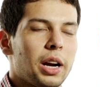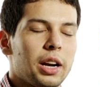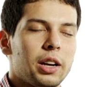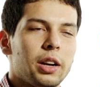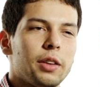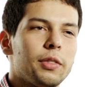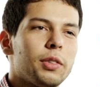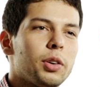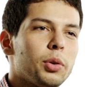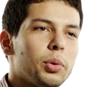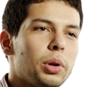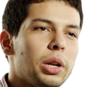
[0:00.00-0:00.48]
I
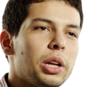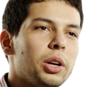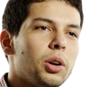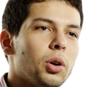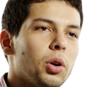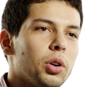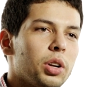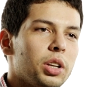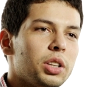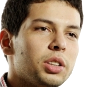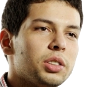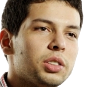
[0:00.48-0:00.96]
never really
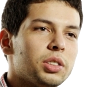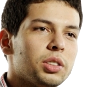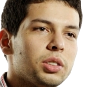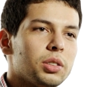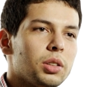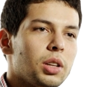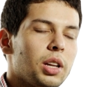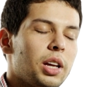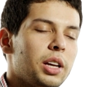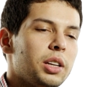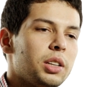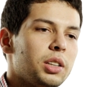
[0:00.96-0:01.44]
got
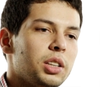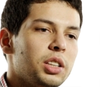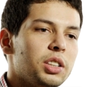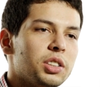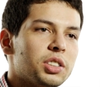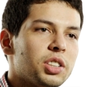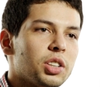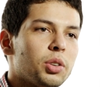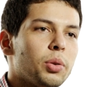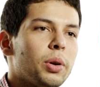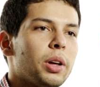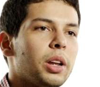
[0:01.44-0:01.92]

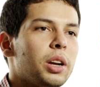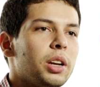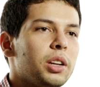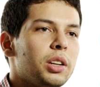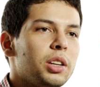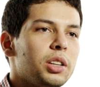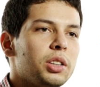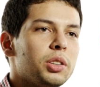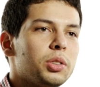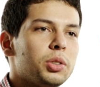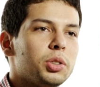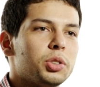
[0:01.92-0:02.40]

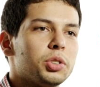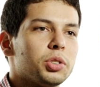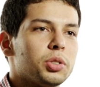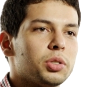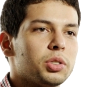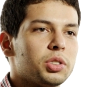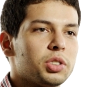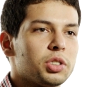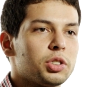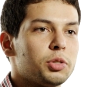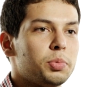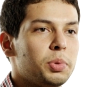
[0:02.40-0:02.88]
integrated into
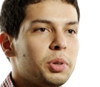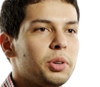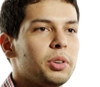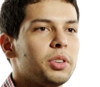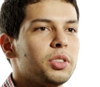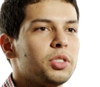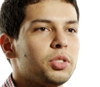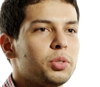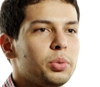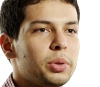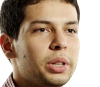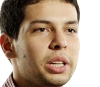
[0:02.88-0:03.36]
church
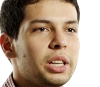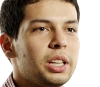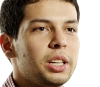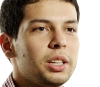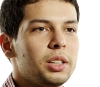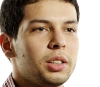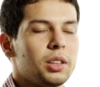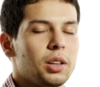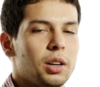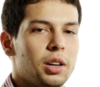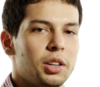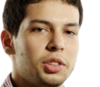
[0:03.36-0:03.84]
experience
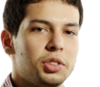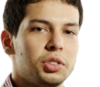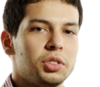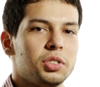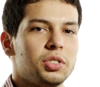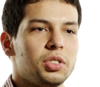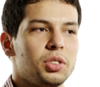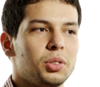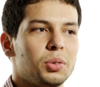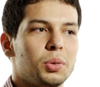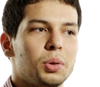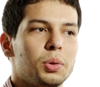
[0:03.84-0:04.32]
really.
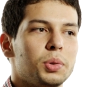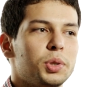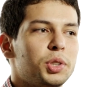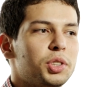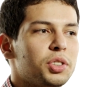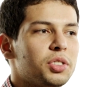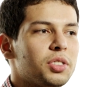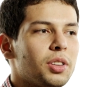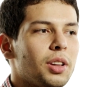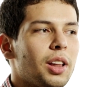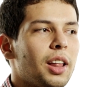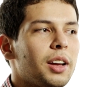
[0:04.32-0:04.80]
It was
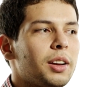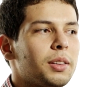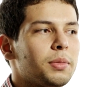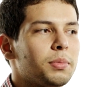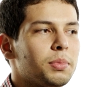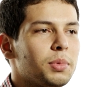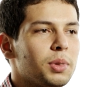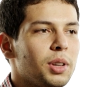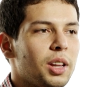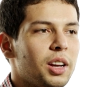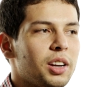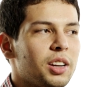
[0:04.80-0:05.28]
just
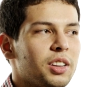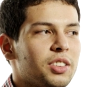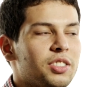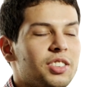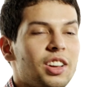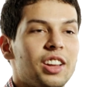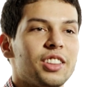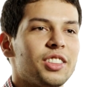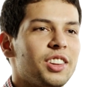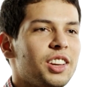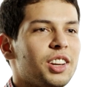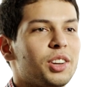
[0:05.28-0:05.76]
like a
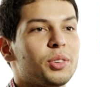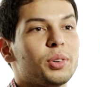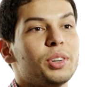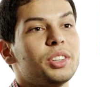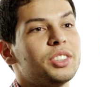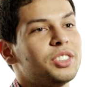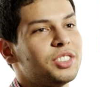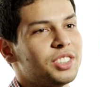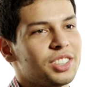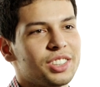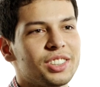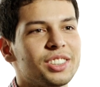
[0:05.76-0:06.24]
Sunday
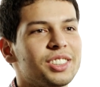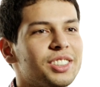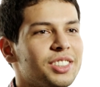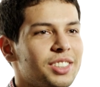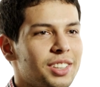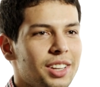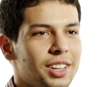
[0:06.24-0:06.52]
Christian.